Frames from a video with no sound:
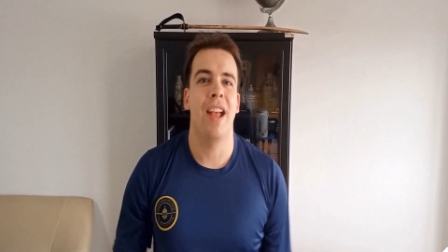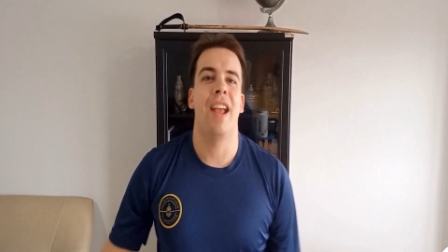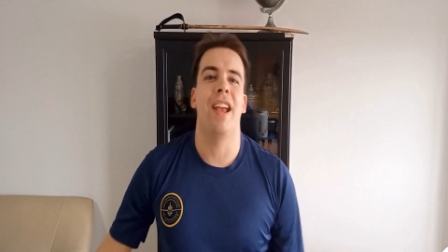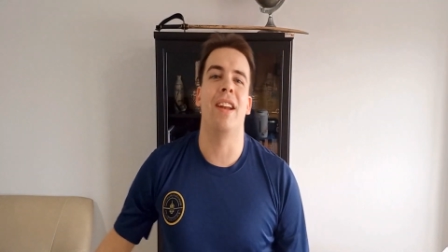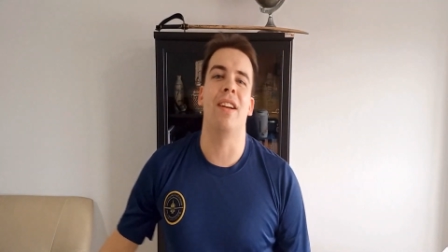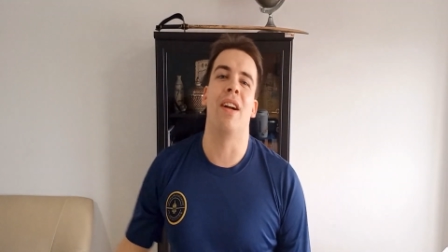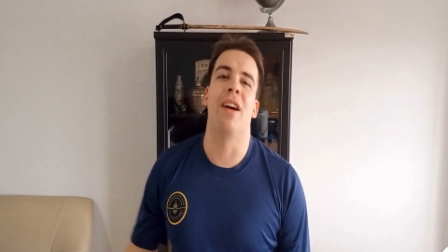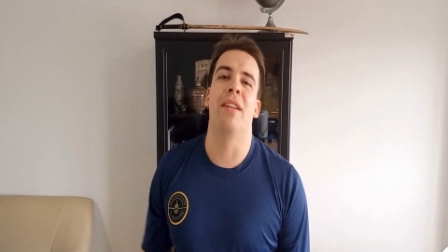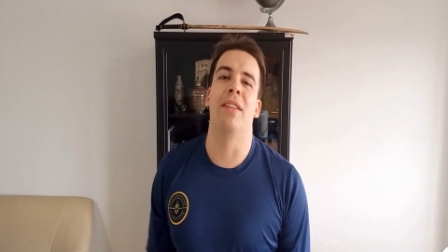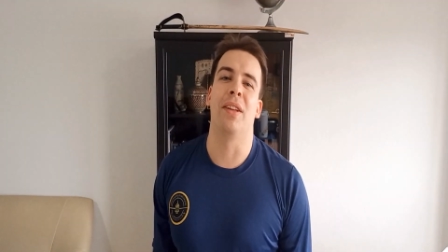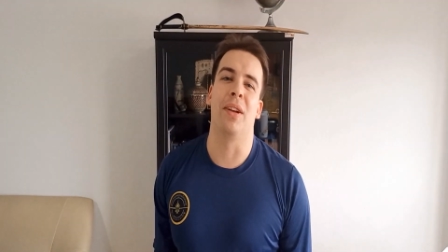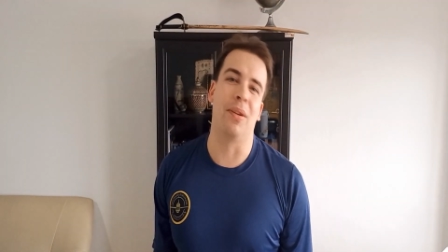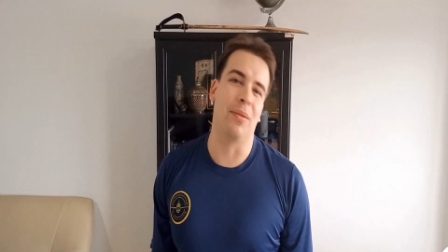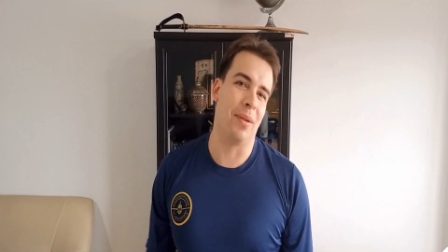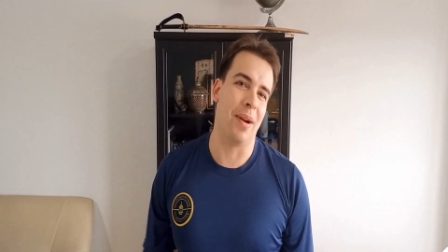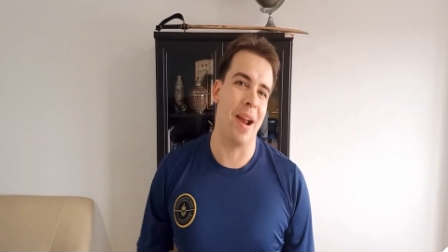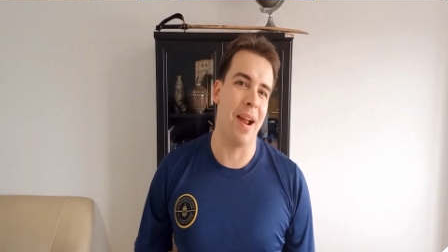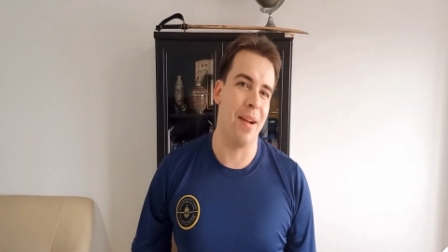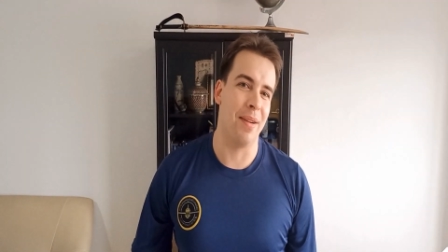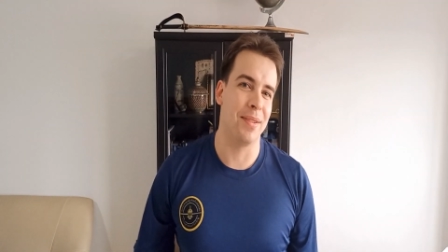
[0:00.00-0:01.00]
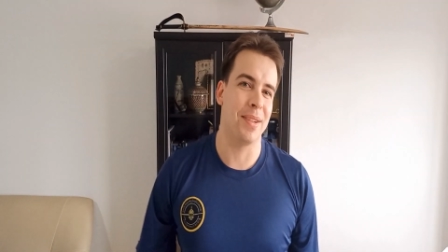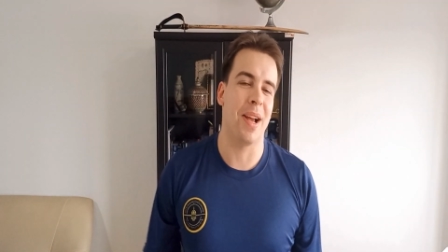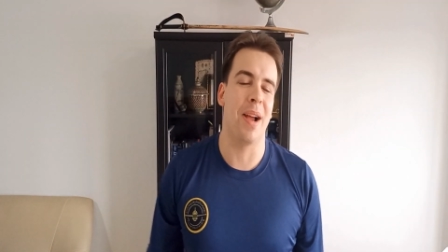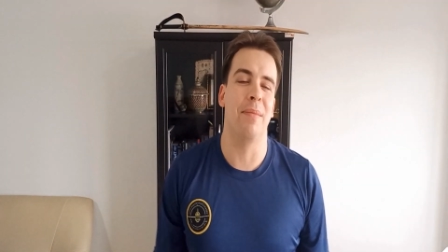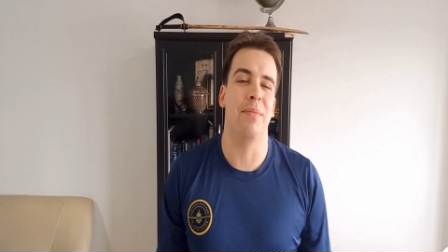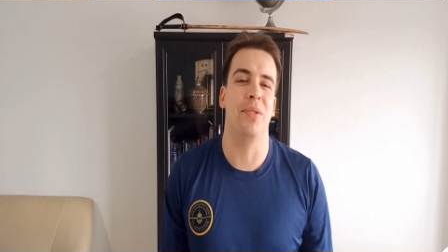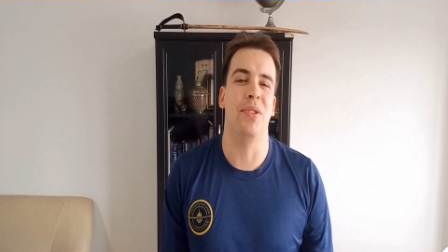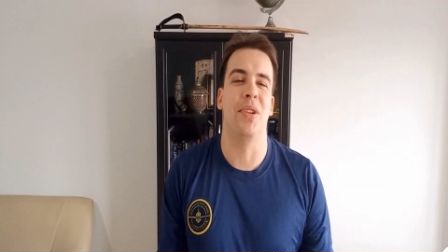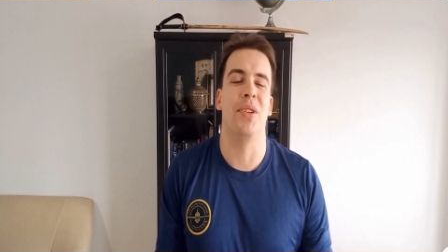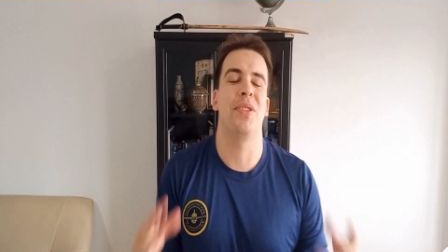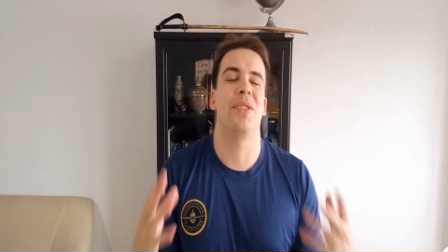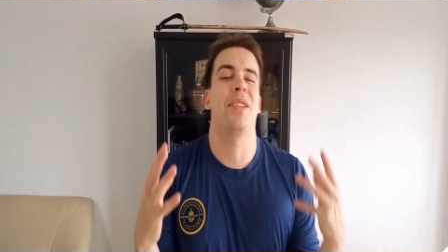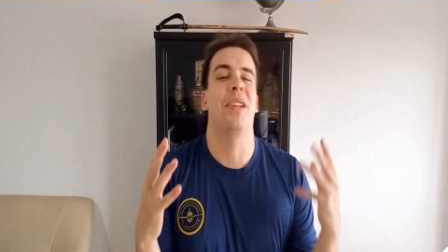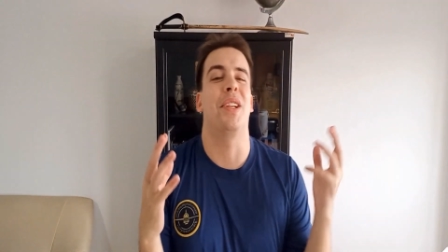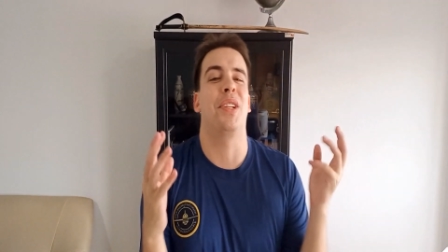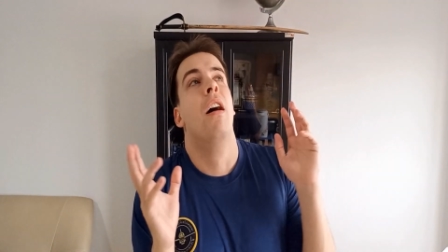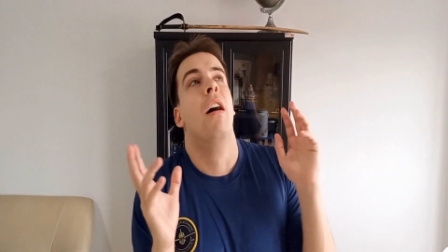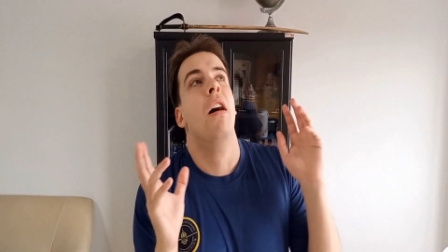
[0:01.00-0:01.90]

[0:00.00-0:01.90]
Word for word: And on the ground, I'm just like,